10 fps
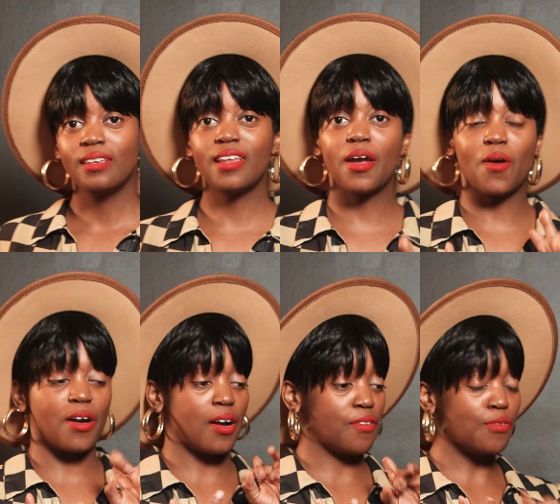They
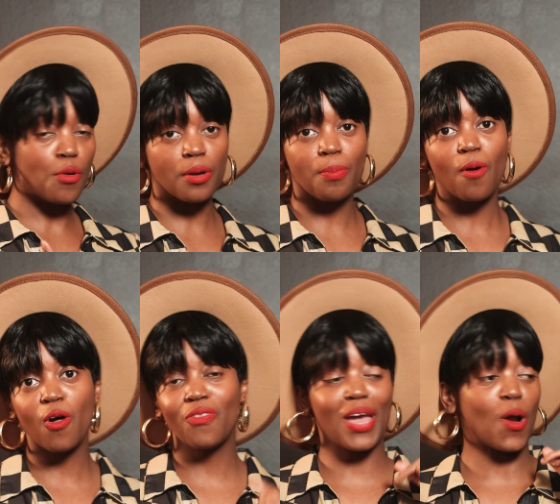are
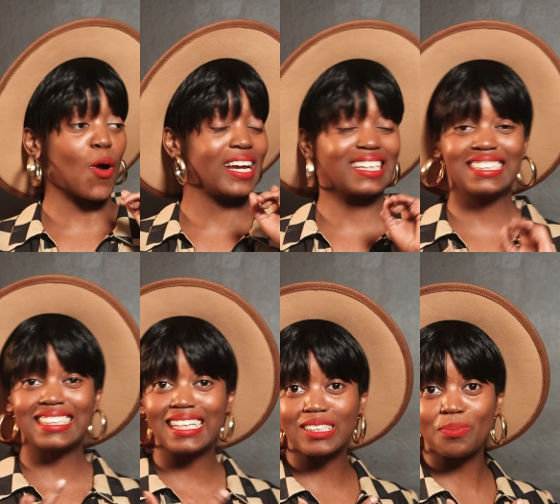affordable, they are
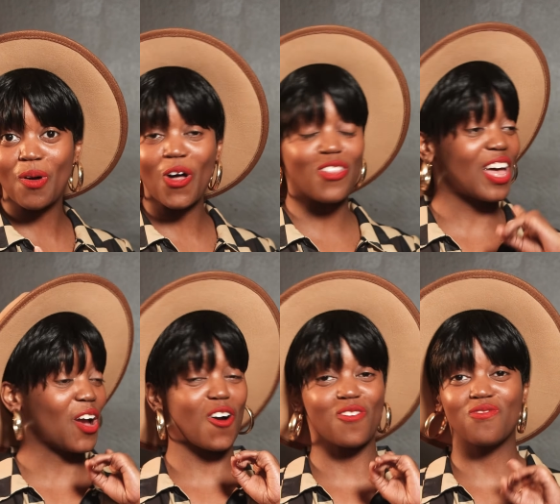accessible,
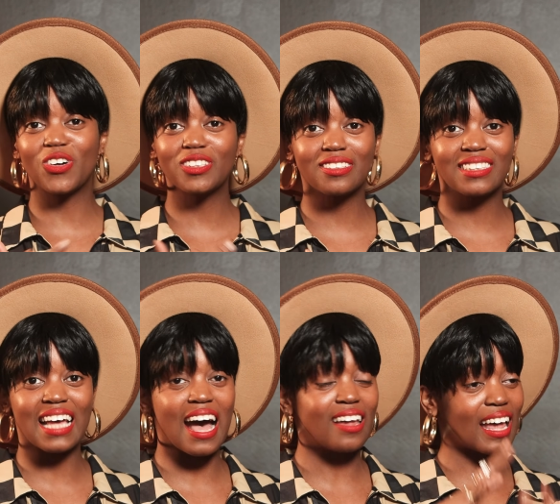they are
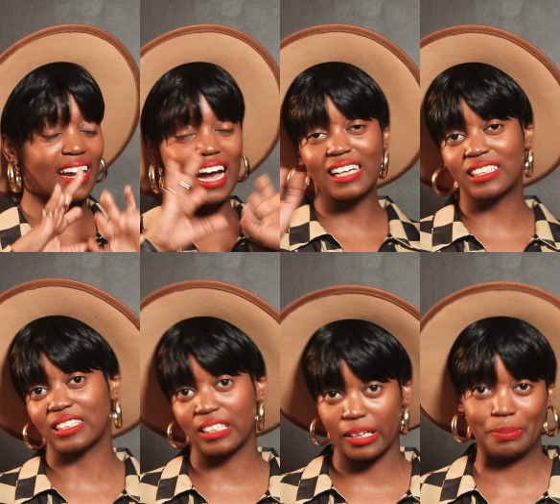versatile. Like, I
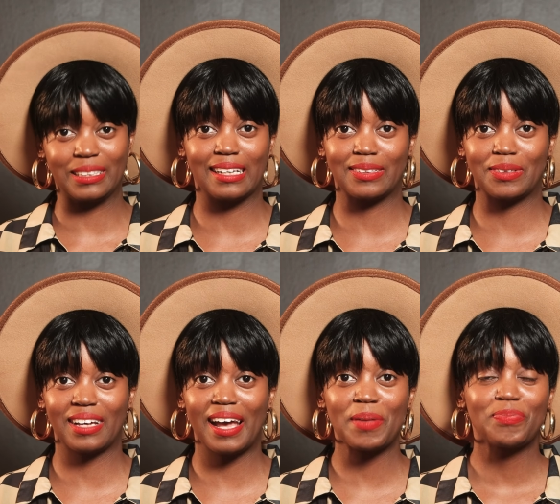just love potatoes,
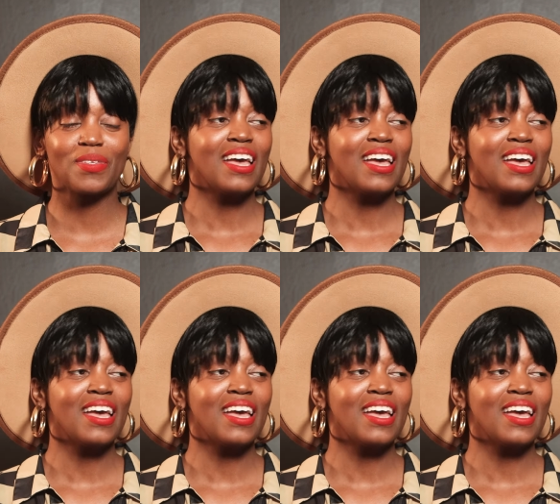okay?